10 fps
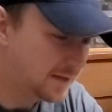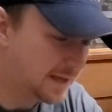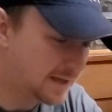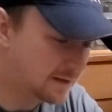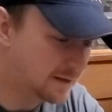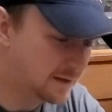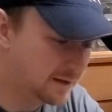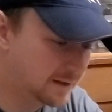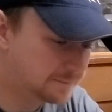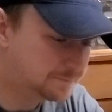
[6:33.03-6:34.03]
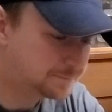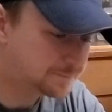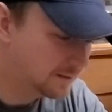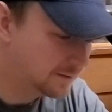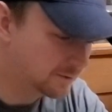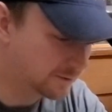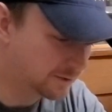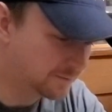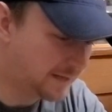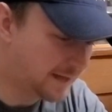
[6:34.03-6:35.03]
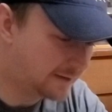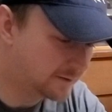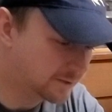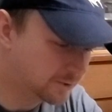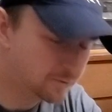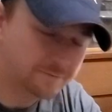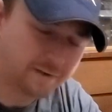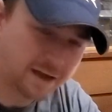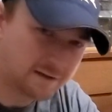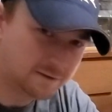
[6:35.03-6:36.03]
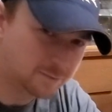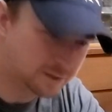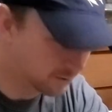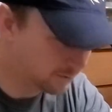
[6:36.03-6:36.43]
and they're a little bit higher in the crude fat, a little bit